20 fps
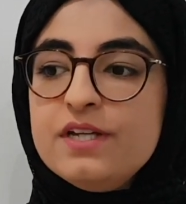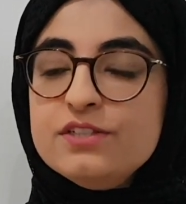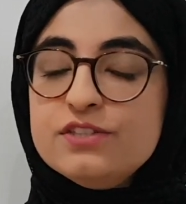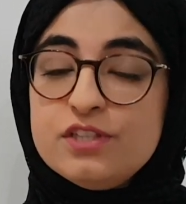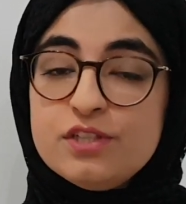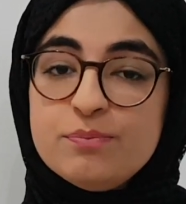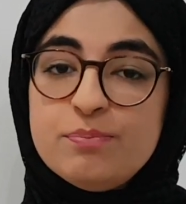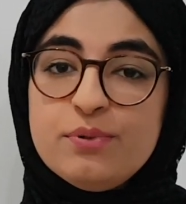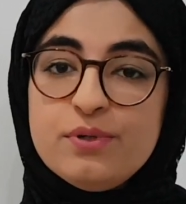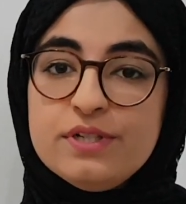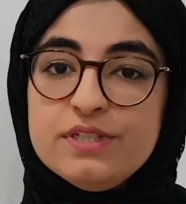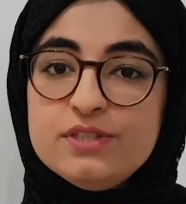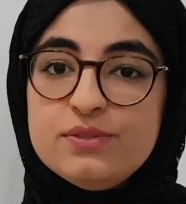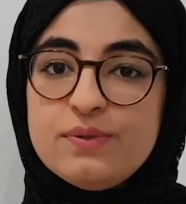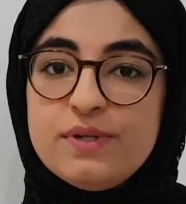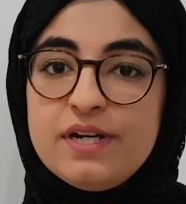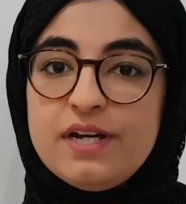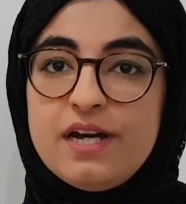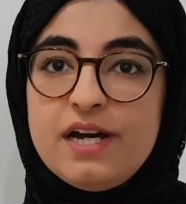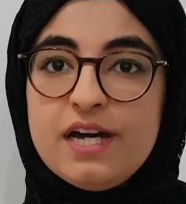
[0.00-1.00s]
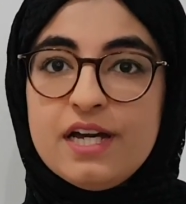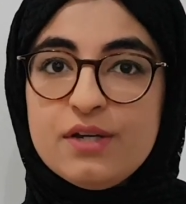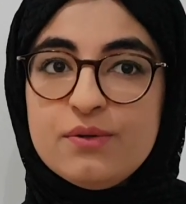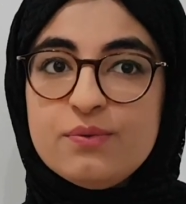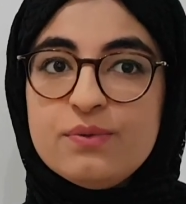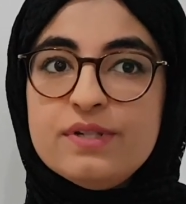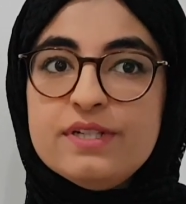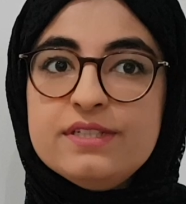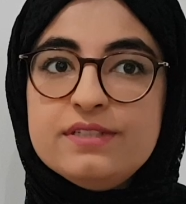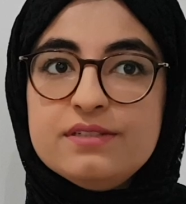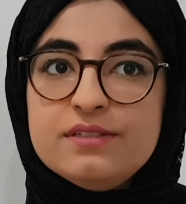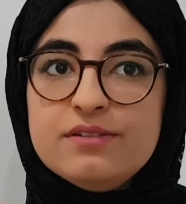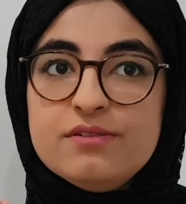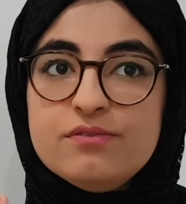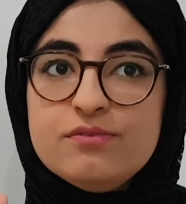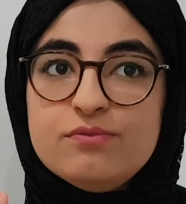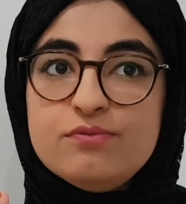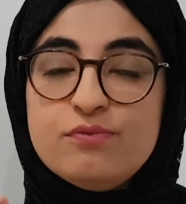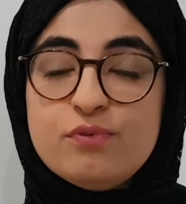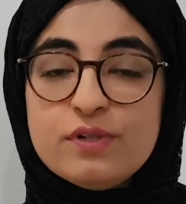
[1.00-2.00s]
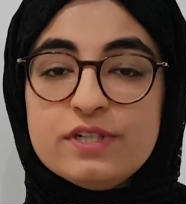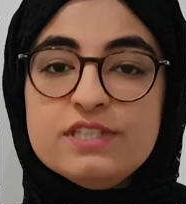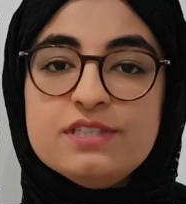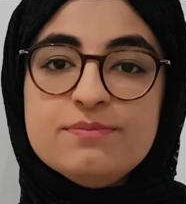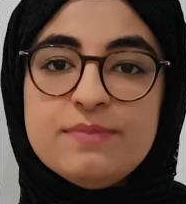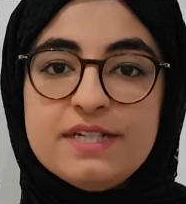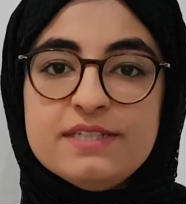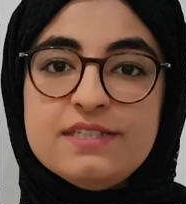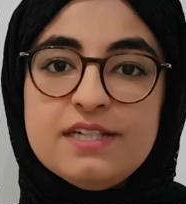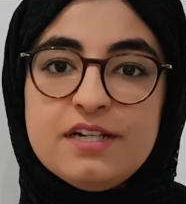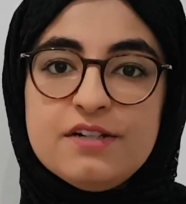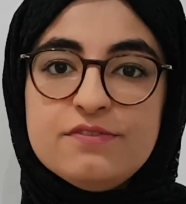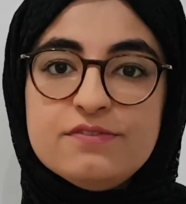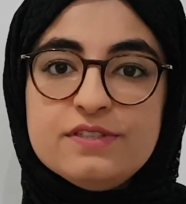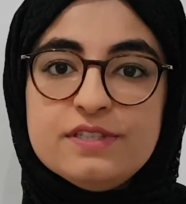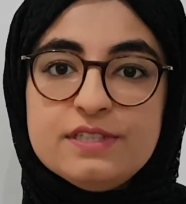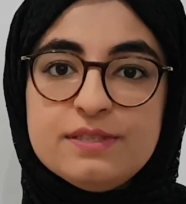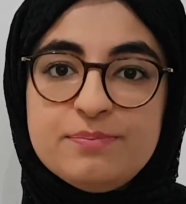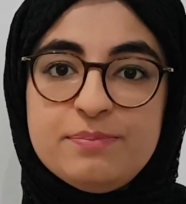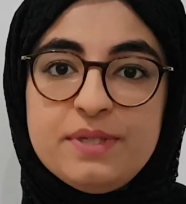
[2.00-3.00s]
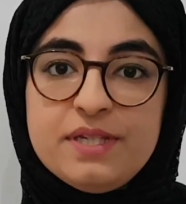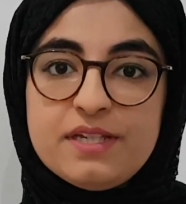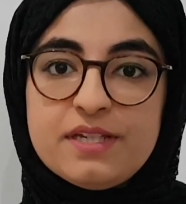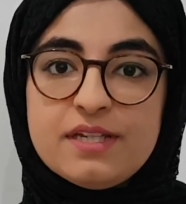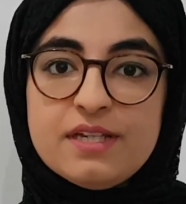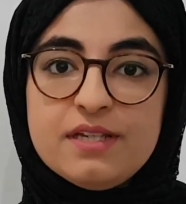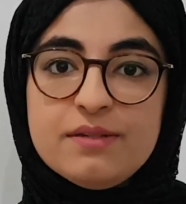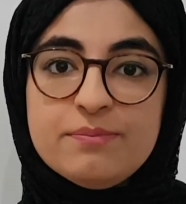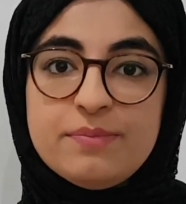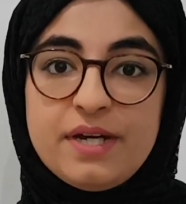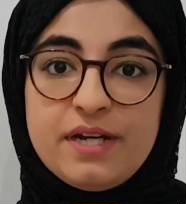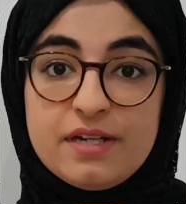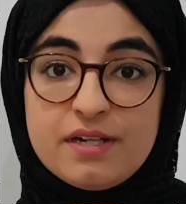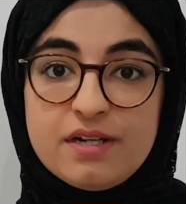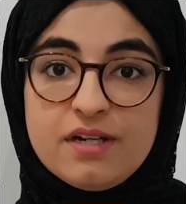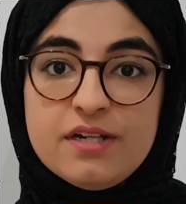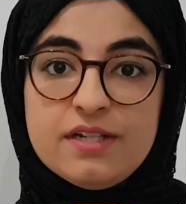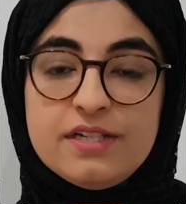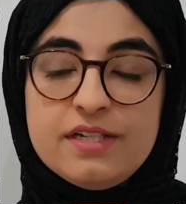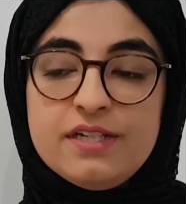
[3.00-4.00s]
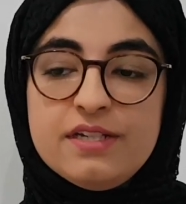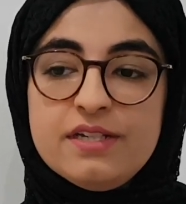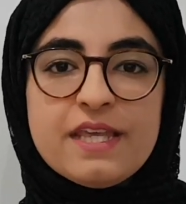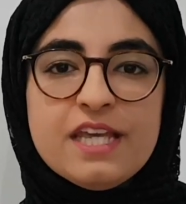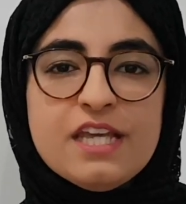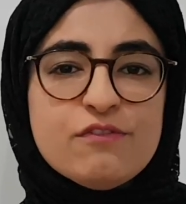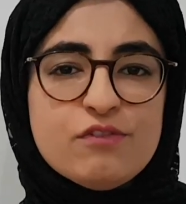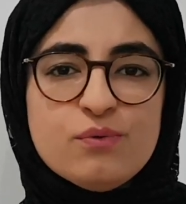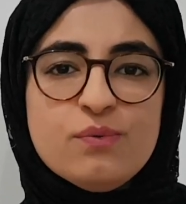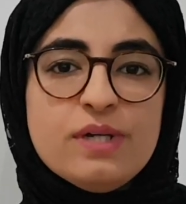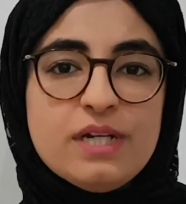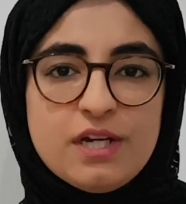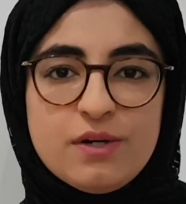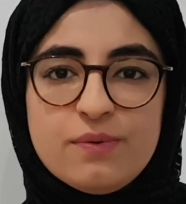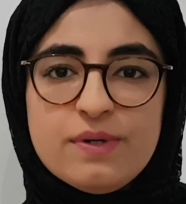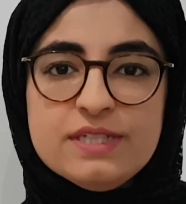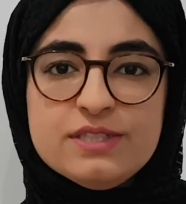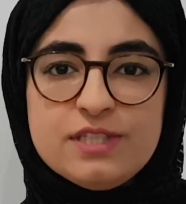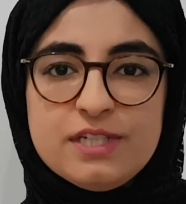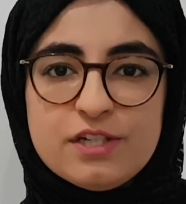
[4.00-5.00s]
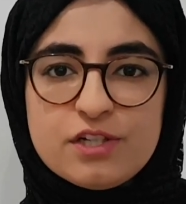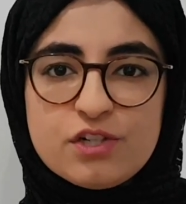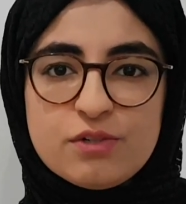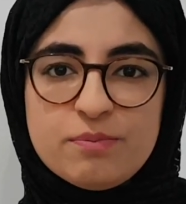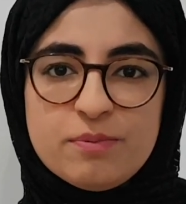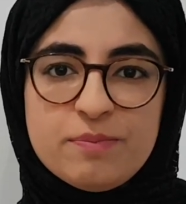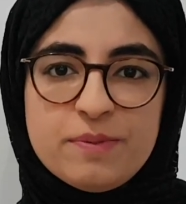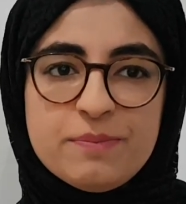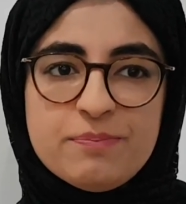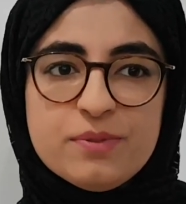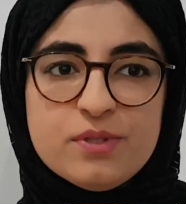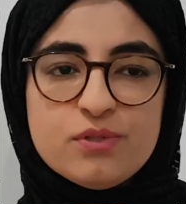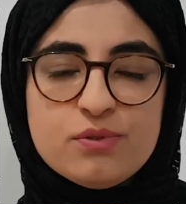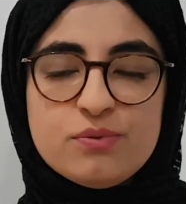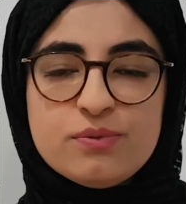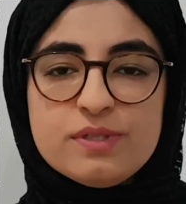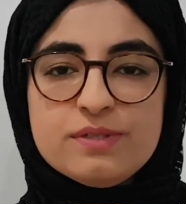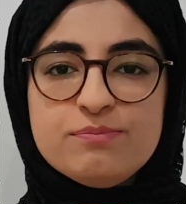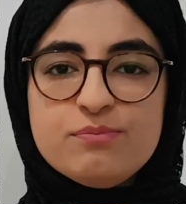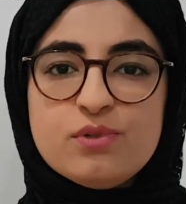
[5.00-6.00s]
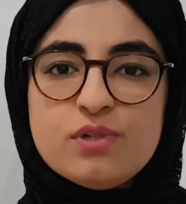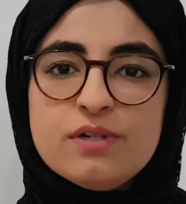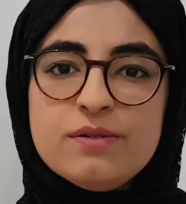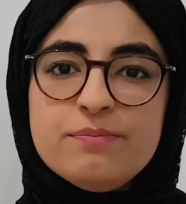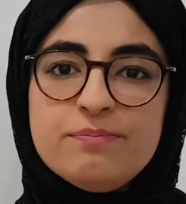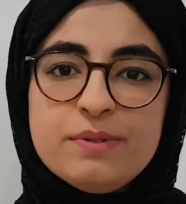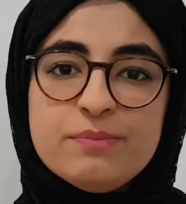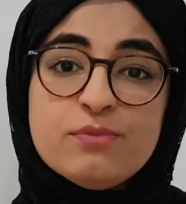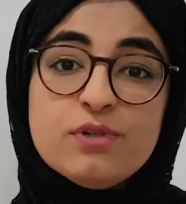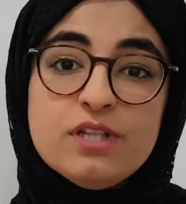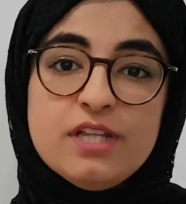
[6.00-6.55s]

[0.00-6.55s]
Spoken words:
to the point where I would force myself to speak in Bahrani, even when I was in a group of people who would be more